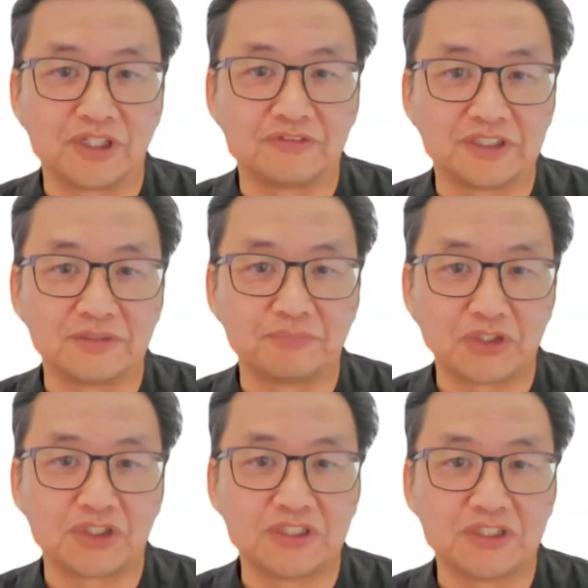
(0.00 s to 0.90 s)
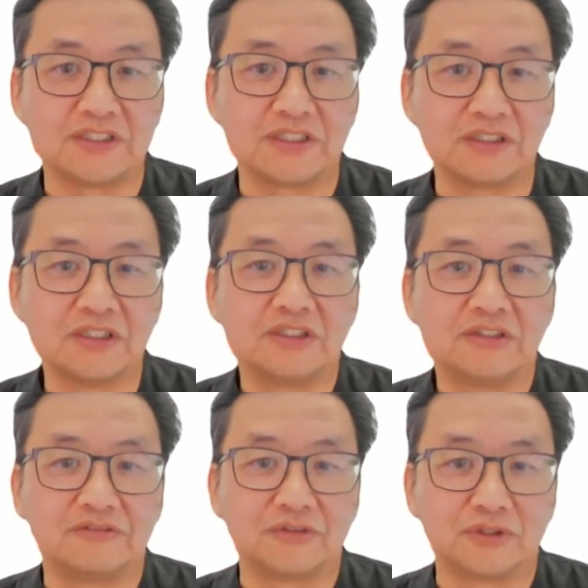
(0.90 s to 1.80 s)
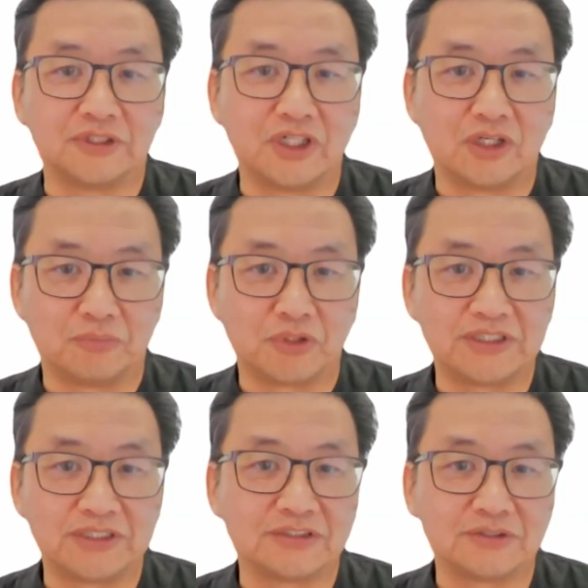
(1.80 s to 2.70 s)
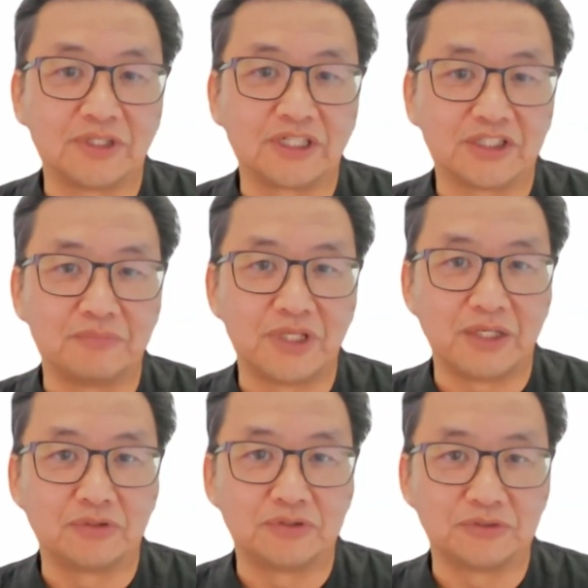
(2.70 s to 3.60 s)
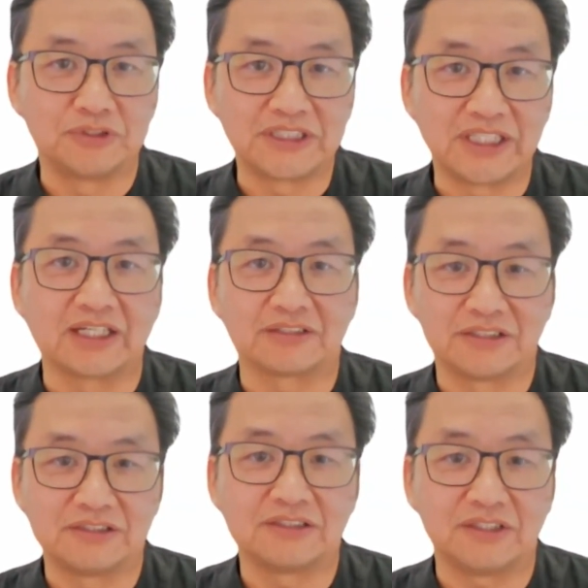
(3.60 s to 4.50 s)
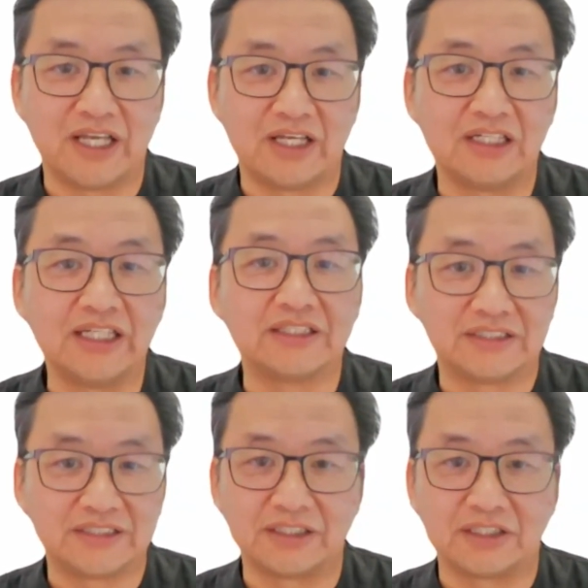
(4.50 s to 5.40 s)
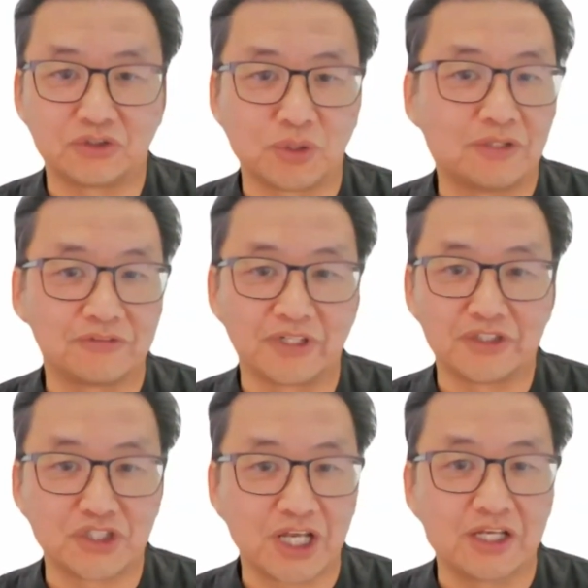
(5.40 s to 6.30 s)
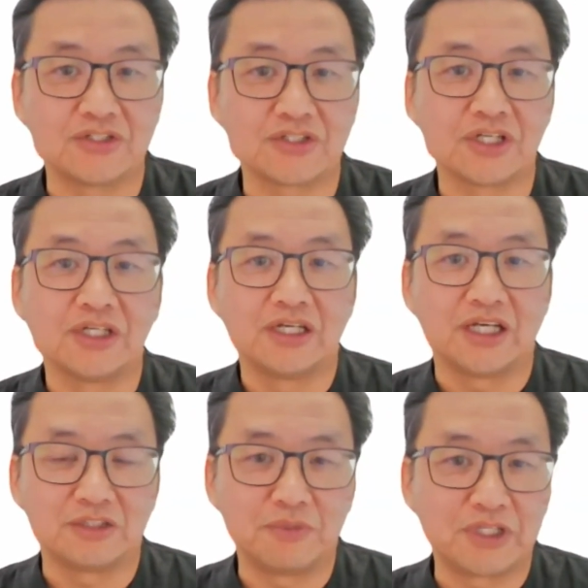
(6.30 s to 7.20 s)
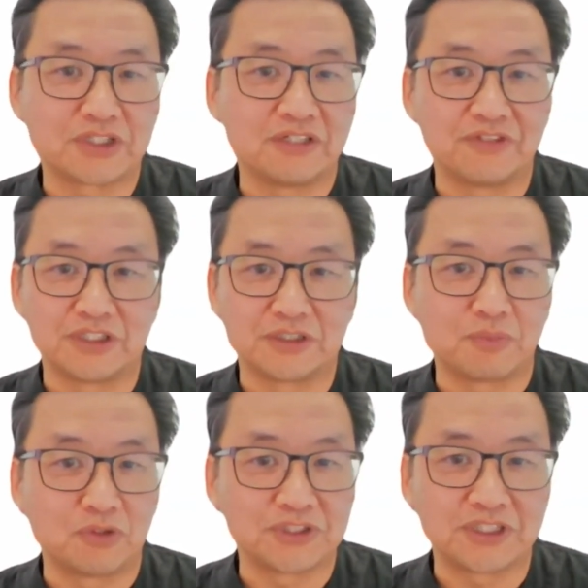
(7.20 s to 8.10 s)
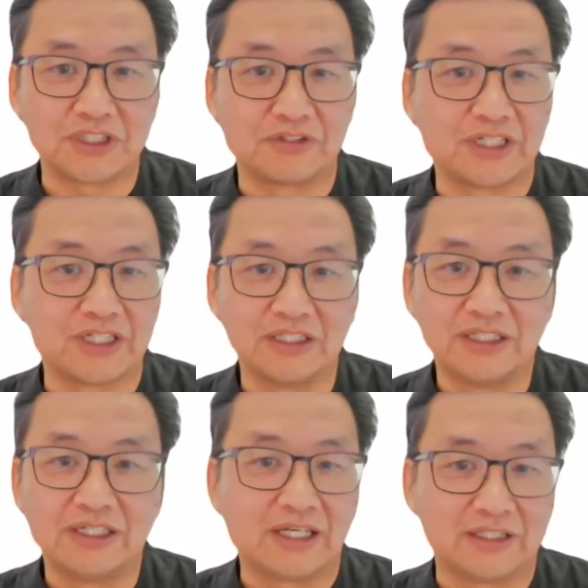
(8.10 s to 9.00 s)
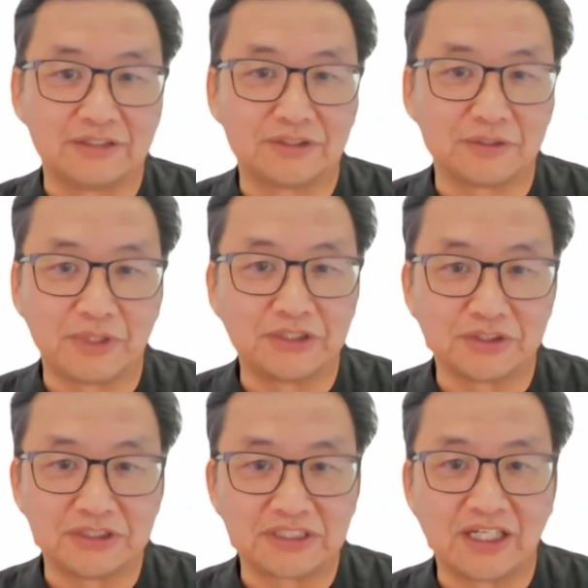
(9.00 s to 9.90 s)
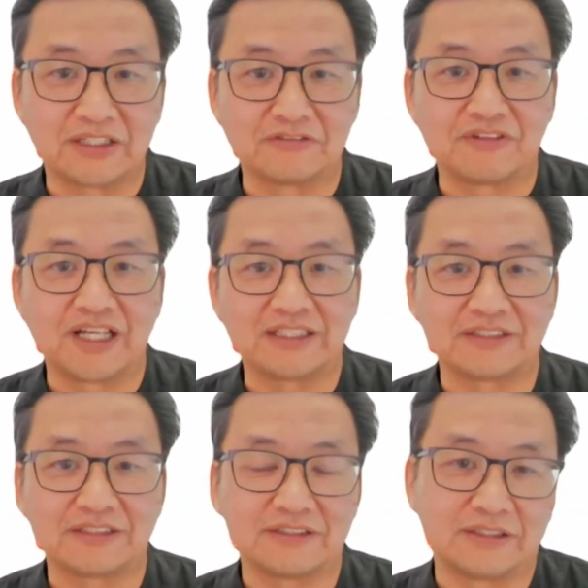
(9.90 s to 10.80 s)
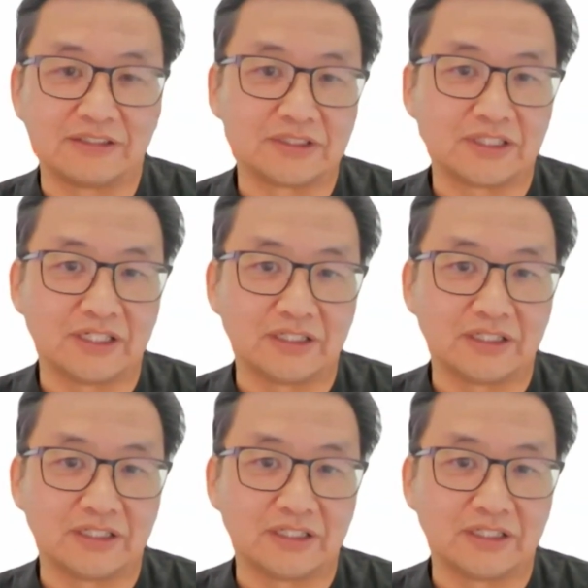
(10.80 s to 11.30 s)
valve, it's much easier for the operator to actually be able to detect air leak than a 12 French gauge, especially if it is posterior and the patient is lying flat and